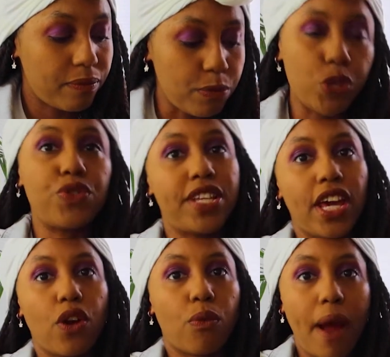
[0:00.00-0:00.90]

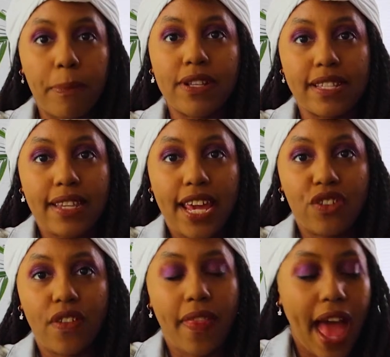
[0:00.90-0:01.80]
music
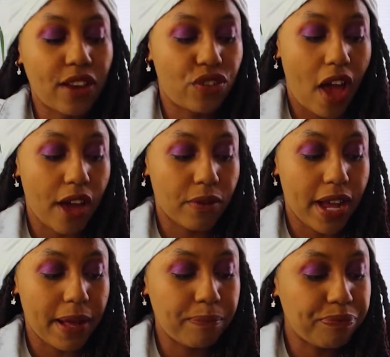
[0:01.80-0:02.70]
representation, that
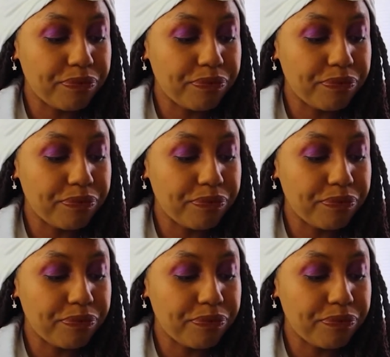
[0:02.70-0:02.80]
genre,